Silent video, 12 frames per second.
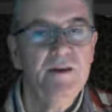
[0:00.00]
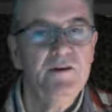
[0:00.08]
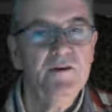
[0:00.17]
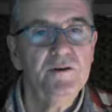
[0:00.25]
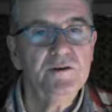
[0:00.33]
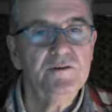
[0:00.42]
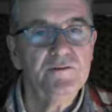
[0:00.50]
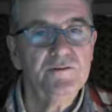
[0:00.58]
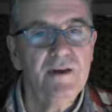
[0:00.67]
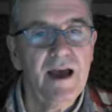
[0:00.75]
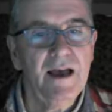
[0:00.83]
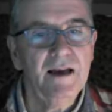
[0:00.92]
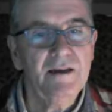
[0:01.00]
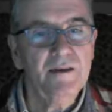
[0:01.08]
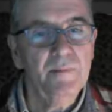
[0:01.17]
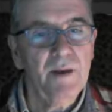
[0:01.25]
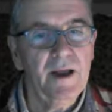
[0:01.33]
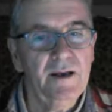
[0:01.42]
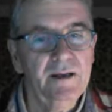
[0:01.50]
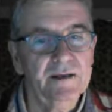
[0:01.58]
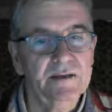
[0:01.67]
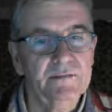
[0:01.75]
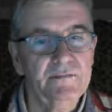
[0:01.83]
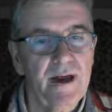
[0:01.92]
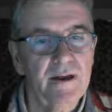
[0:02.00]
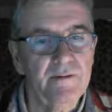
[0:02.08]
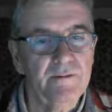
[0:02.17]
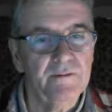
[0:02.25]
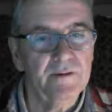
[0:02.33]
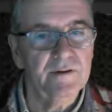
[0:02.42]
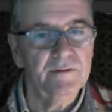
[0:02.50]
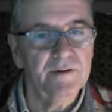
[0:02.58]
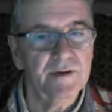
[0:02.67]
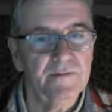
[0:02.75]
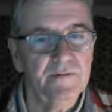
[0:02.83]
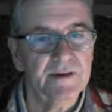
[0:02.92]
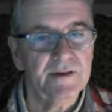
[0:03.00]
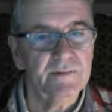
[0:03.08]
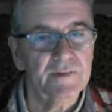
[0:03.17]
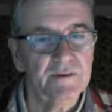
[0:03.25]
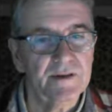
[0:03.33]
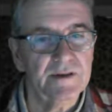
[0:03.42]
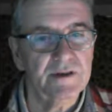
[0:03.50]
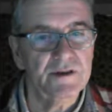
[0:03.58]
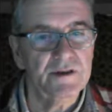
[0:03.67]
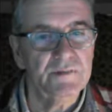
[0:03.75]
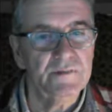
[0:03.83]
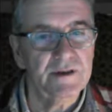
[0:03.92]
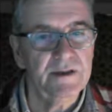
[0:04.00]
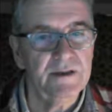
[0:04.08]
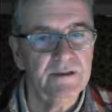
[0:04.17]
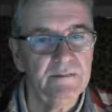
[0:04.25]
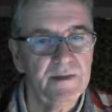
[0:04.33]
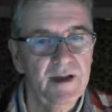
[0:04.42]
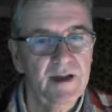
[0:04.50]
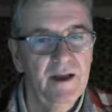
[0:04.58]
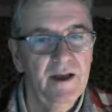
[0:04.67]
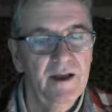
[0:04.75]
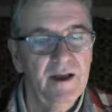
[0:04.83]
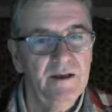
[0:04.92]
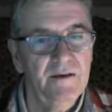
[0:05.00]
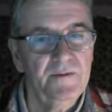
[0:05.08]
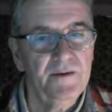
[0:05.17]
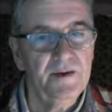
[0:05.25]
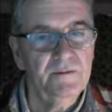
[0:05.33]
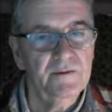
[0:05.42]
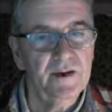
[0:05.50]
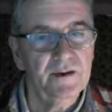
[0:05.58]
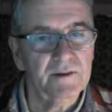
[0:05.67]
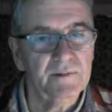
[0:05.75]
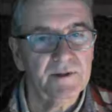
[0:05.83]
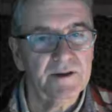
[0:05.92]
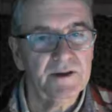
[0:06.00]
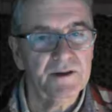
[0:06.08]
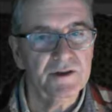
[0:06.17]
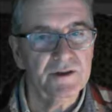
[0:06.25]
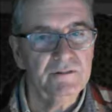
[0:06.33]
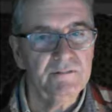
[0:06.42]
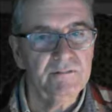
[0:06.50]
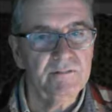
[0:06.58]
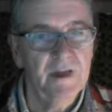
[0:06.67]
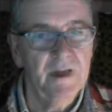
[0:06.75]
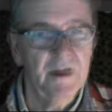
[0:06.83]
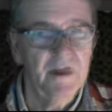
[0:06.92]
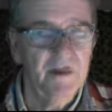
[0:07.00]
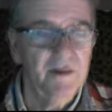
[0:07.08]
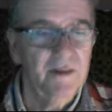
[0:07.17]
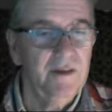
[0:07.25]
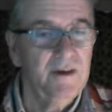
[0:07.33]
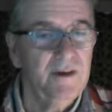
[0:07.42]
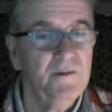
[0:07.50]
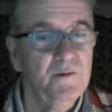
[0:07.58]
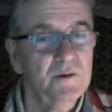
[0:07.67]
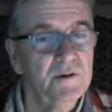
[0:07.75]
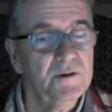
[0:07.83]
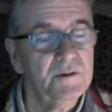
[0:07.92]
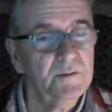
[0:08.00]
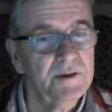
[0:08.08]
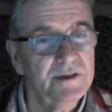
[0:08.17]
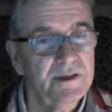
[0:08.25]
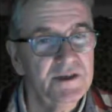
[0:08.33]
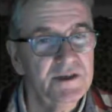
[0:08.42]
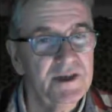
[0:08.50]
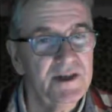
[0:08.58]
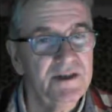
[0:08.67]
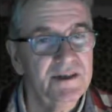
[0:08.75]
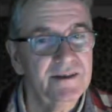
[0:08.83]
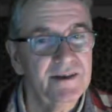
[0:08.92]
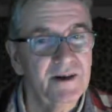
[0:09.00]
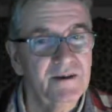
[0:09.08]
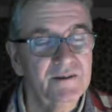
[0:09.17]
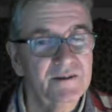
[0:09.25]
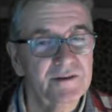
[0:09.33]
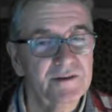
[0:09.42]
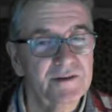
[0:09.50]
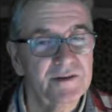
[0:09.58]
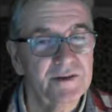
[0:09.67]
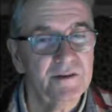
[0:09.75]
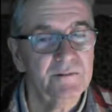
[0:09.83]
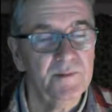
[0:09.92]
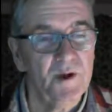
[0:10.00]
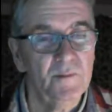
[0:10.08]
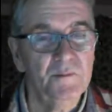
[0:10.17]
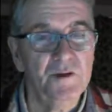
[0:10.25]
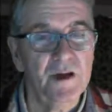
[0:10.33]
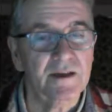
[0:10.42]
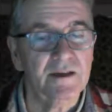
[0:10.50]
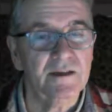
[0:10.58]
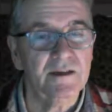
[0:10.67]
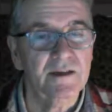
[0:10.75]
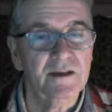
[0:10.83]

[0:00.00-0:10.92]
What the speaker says: You can drag the planets around. So for example, this is Jupiter, and if you don't like the position, if you want to position it on some object